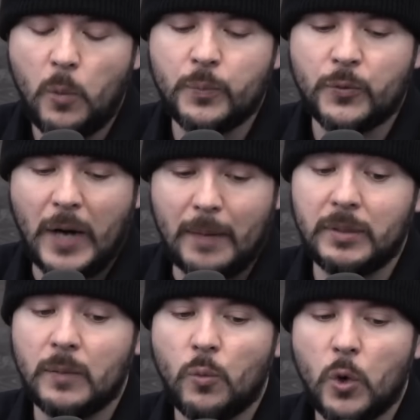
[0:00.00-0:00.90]

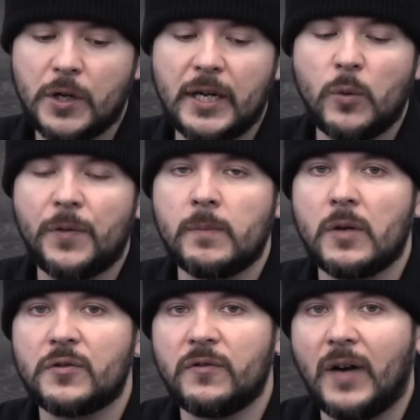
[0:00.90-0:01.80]
problem working with the
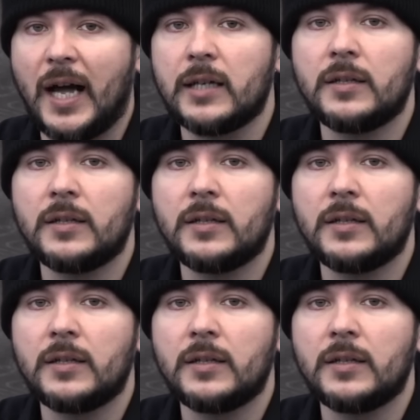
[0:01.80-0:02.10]
most vile